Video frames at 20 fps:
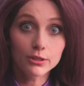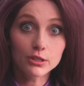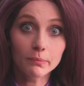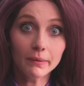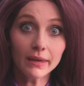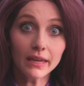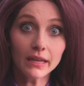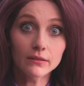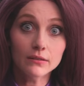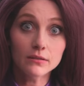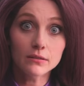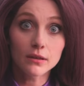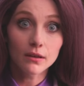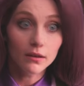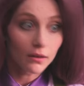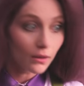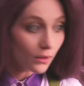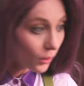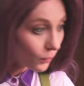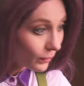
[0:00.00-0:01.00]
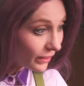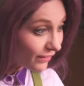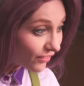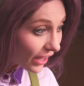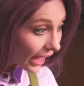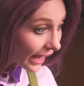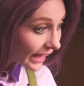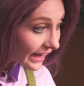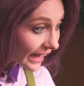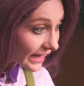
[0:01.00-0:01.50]
which means we've
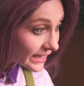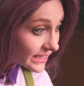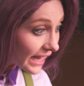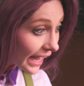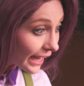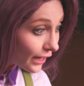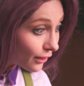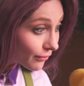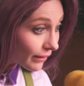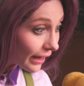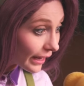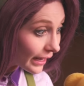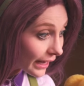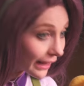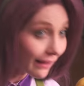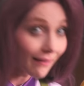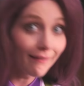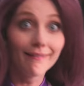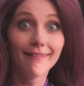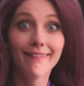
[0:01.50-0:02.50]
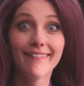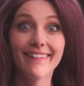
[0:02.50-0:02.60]
got to get decorating.